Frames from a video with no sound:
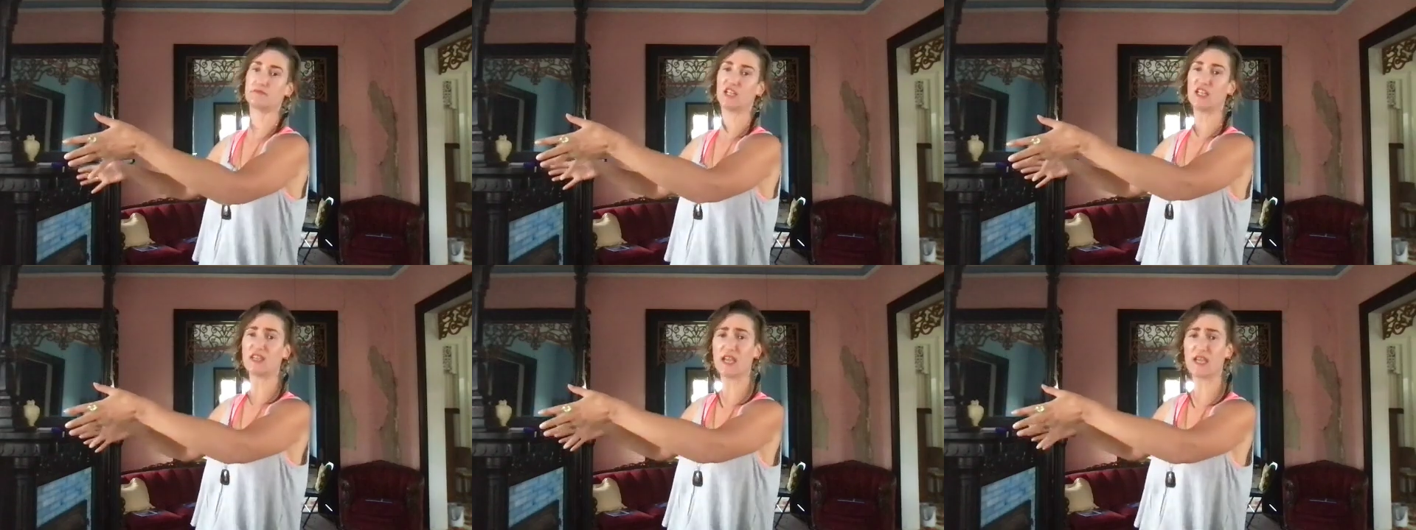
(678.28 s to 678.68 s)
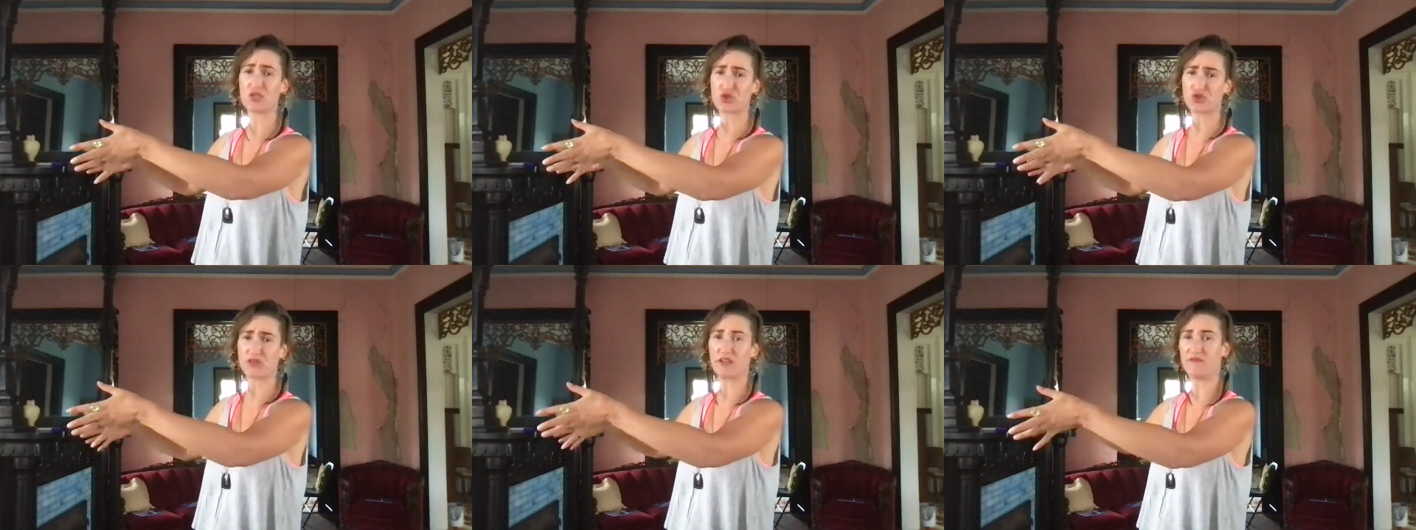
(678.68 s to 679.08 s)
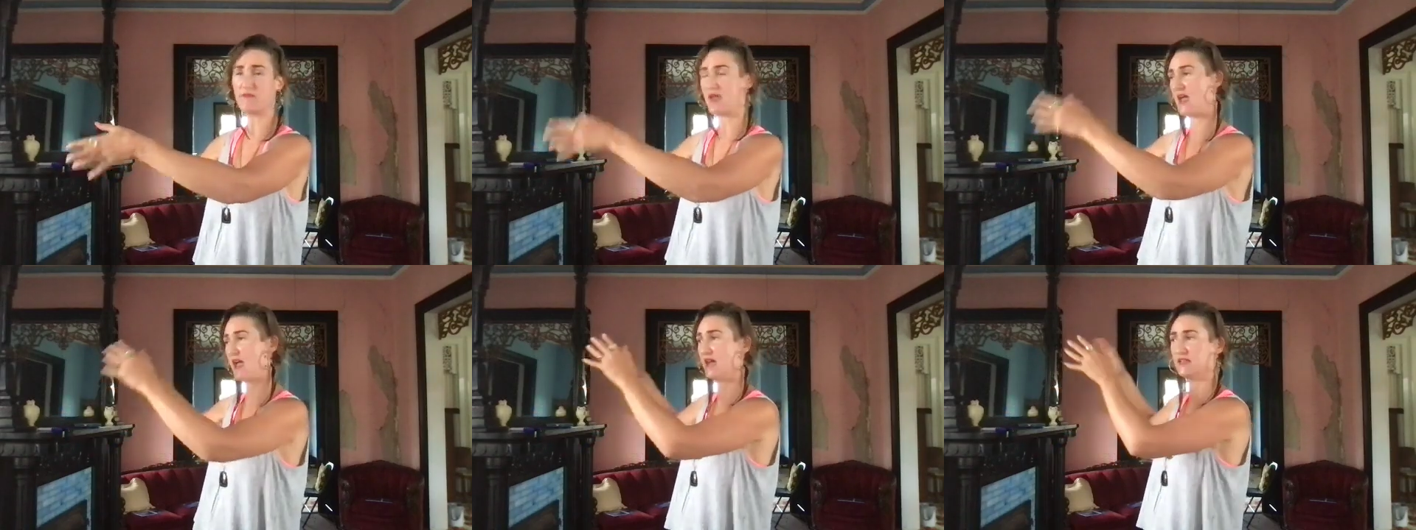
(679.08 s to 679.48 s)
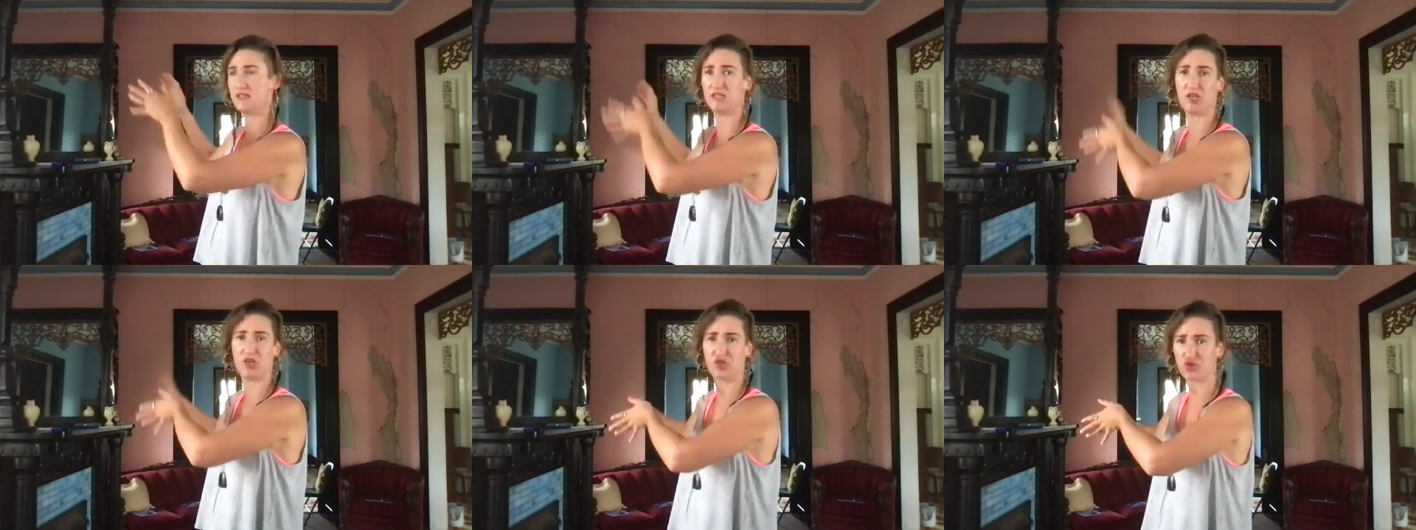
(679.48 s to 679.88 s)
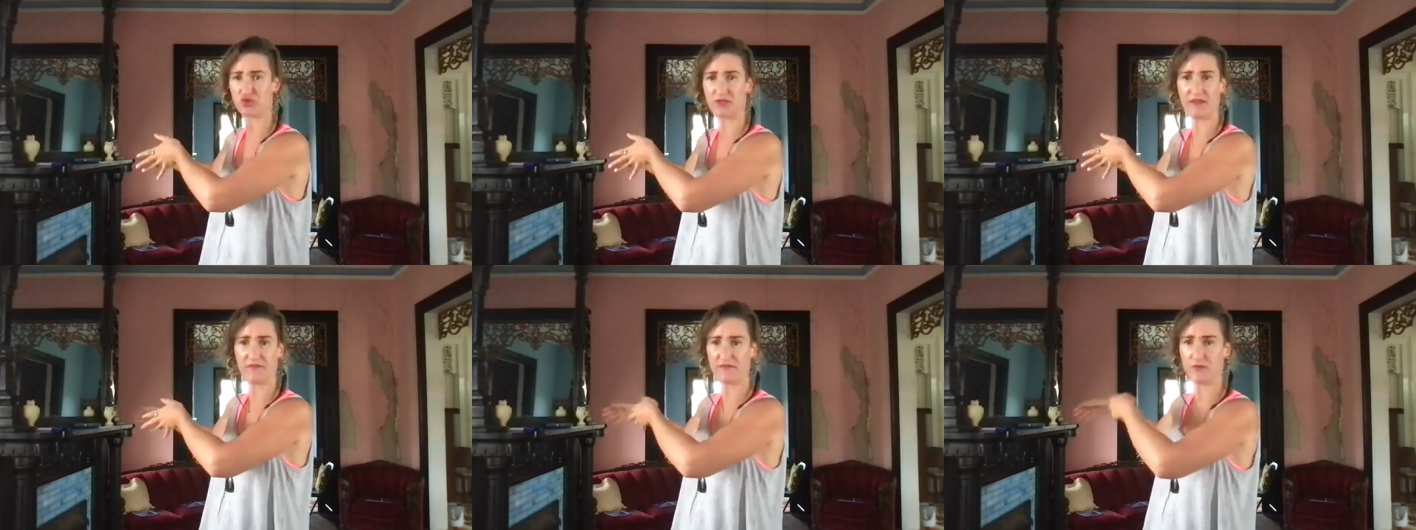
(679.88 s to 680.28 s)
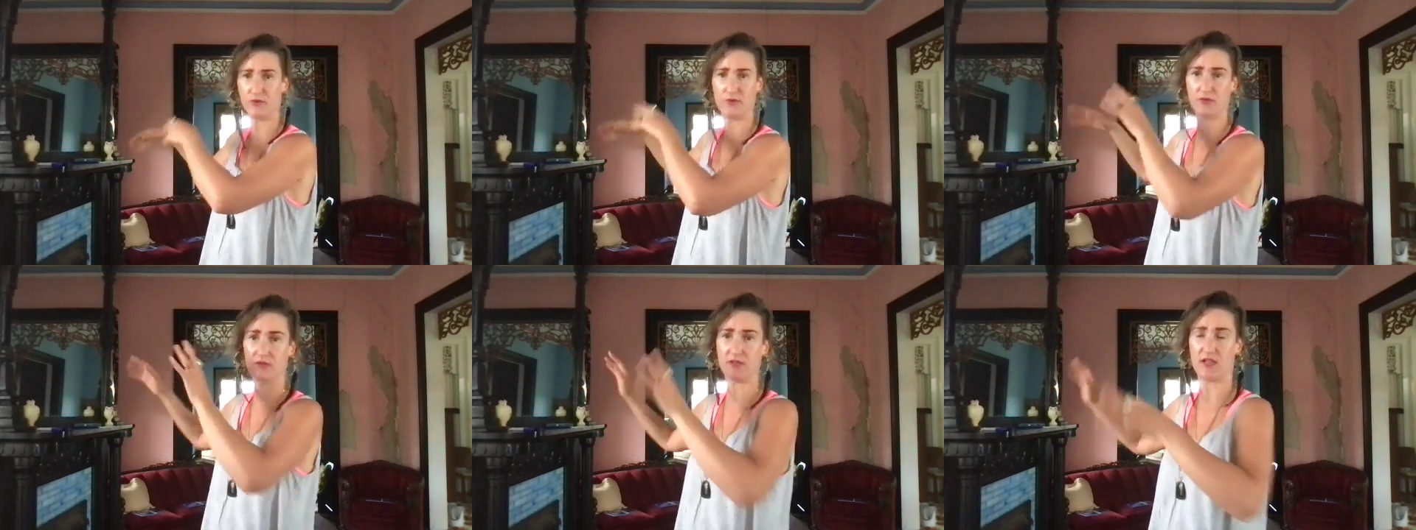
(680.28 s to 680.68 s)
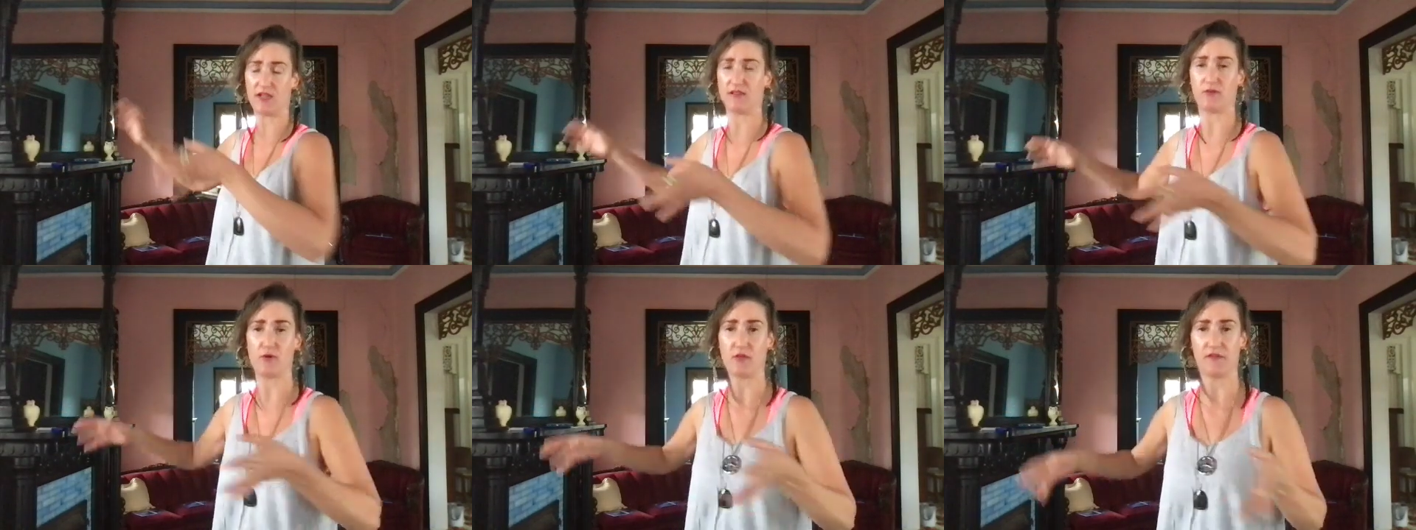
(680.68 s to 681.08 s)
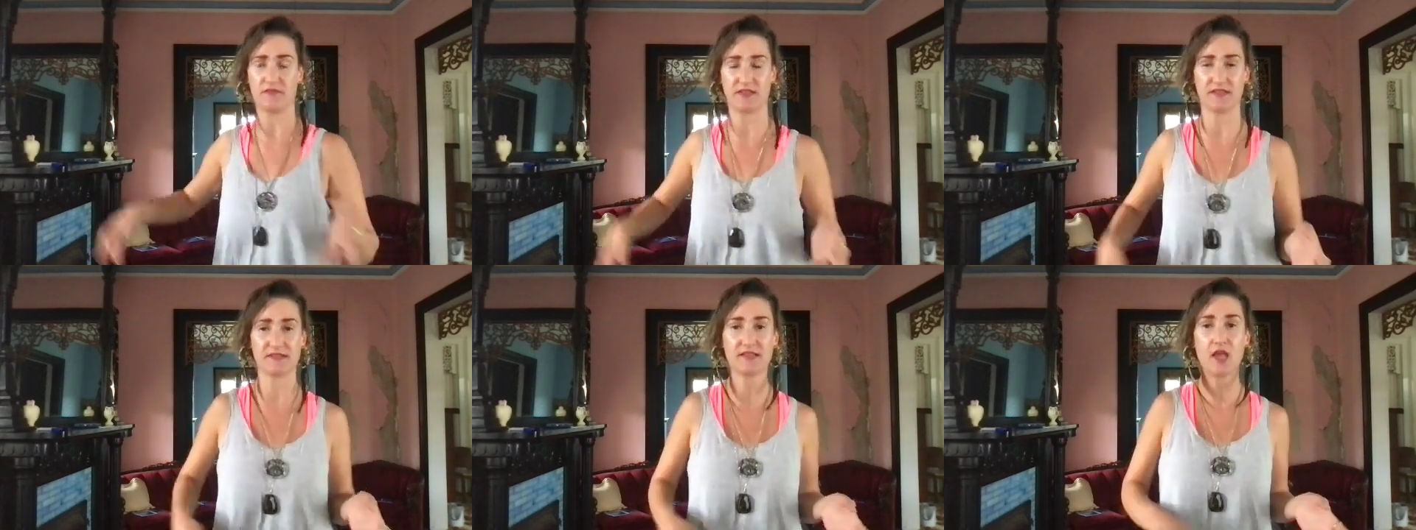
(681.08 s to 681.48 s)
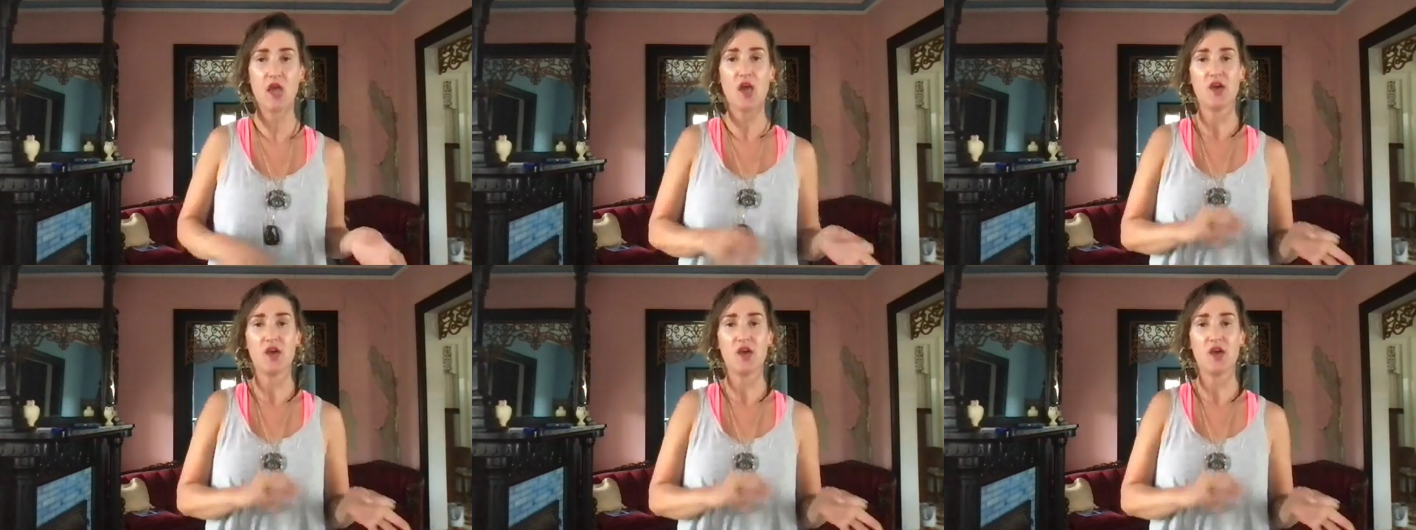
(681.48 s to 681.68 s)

the history of man and the history of food and all of this.